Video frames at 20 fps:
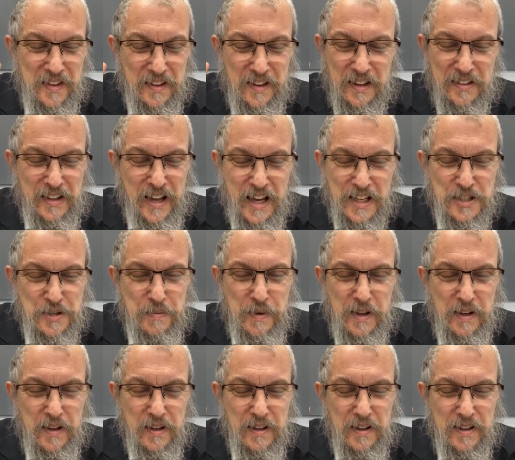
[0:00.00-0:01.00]

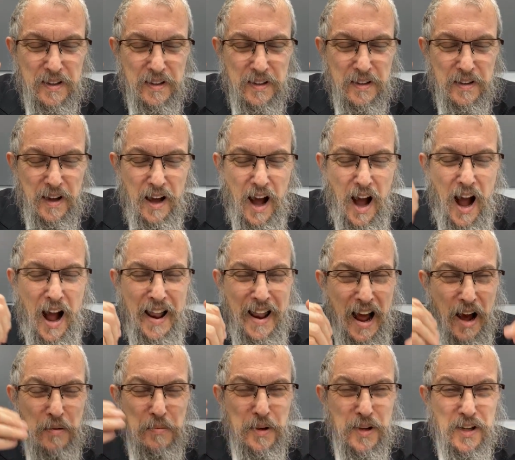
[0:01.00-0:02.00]
attachment.
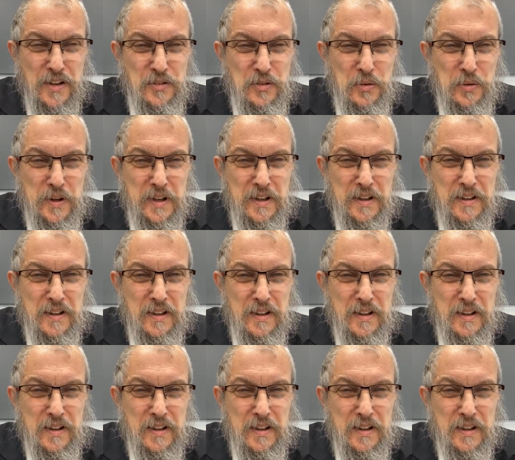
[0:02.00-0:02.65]
How am I going to do it?